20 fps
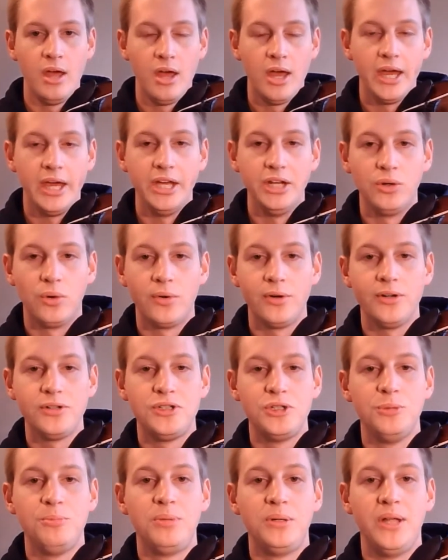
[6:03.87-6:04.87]
In order
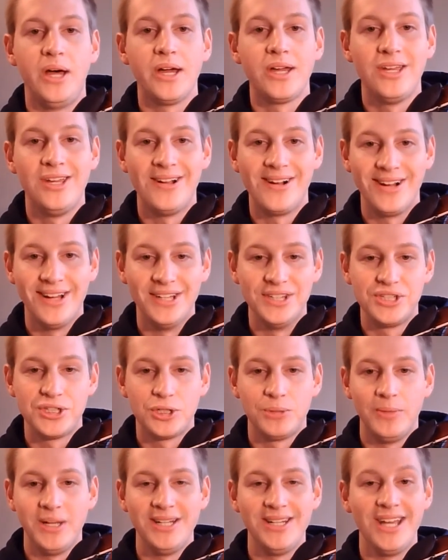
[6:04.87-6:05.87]
to pluck your
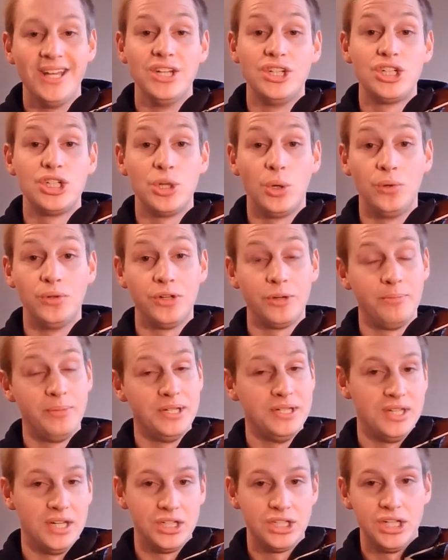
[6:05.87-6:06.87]
instrument in shoulder
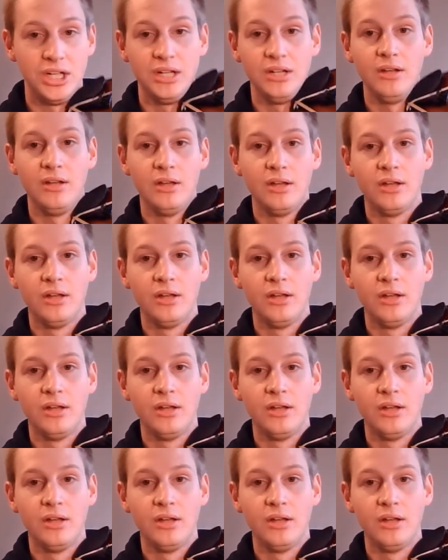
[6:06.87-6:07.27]
position,